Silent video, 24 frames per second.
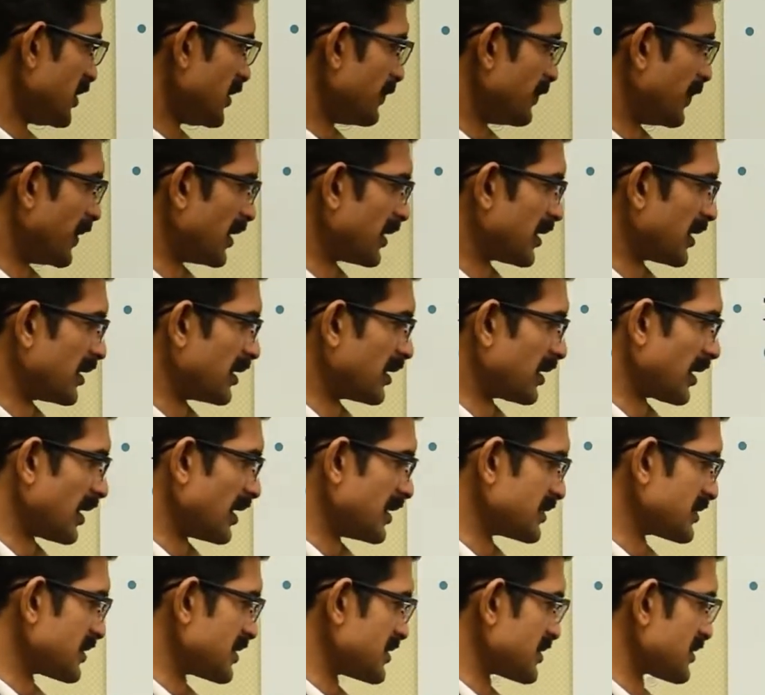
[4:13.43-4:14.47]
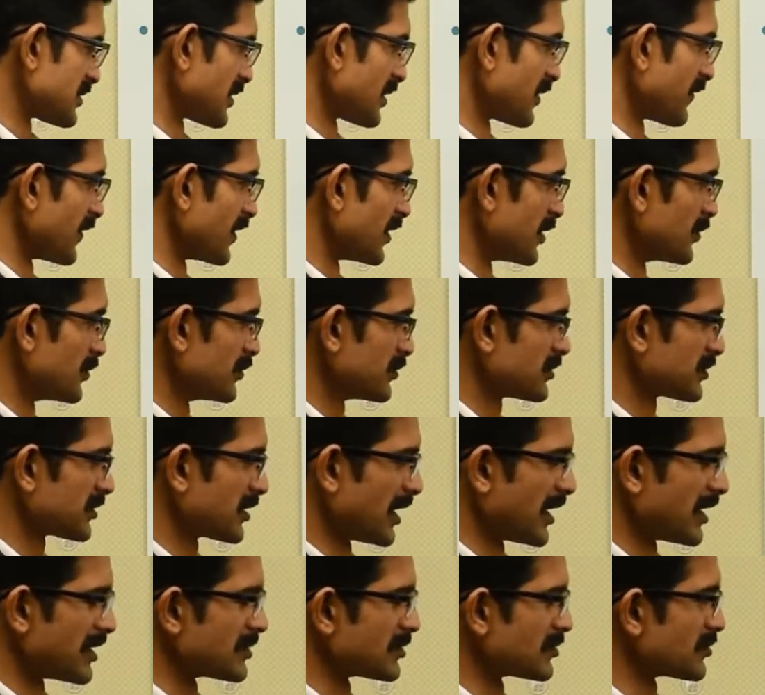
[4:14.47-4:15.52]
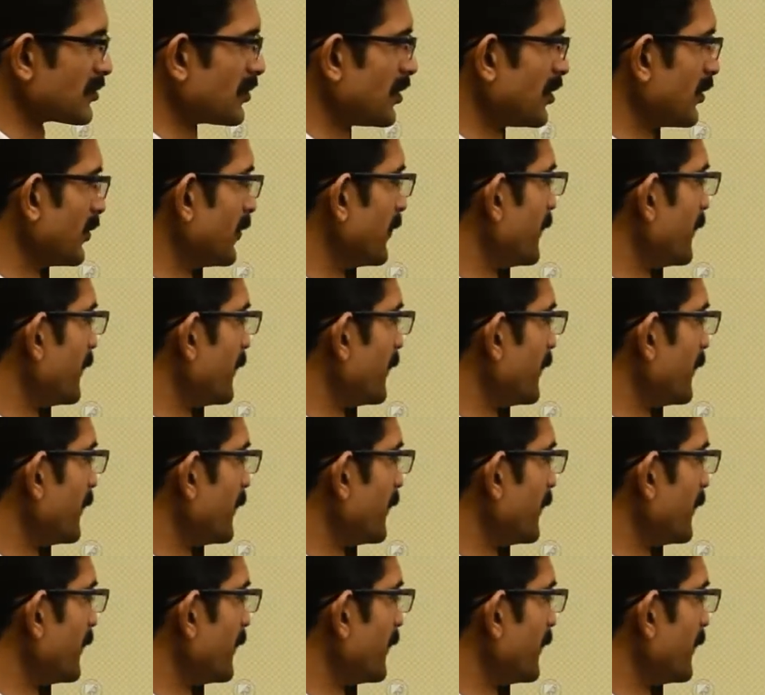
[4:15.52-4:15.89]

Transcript: patent license revenues, and so on.